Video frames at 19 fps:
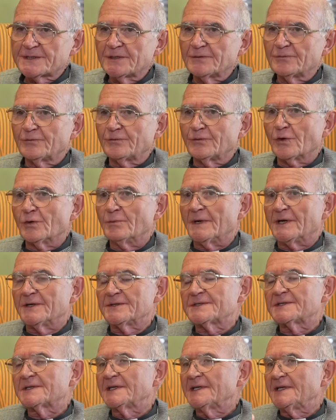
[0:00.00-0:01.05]
and
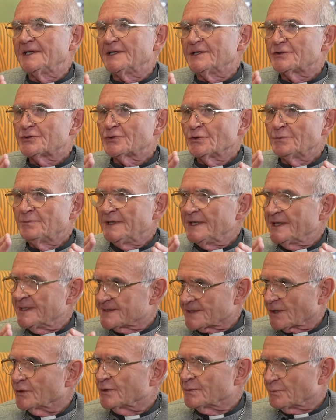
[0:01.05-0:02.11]
foremost, he should be
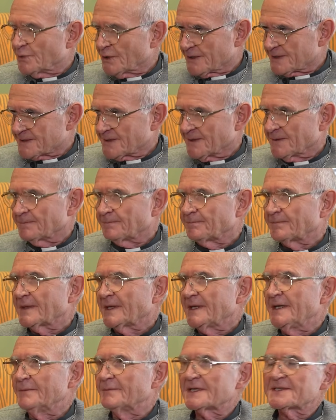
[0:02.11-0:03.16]
his own person.
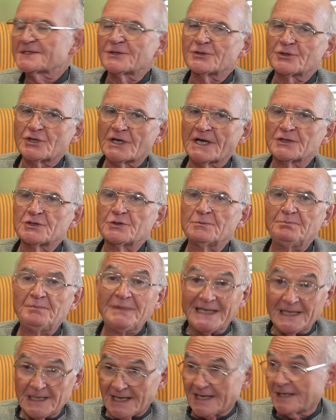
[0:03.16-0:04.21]
He mustn't try to
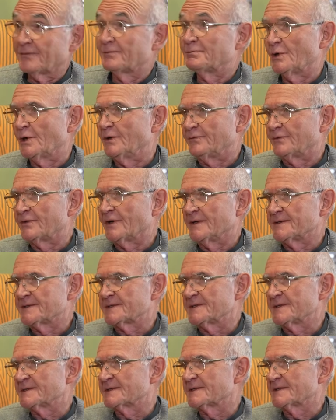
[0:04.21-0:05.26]
be like Pope
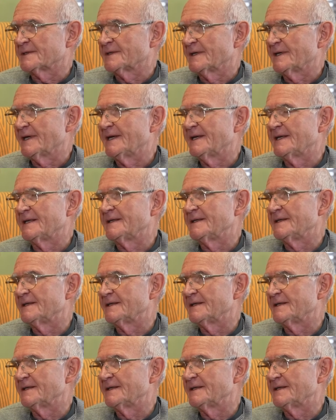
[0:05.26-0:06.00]
Francis. And,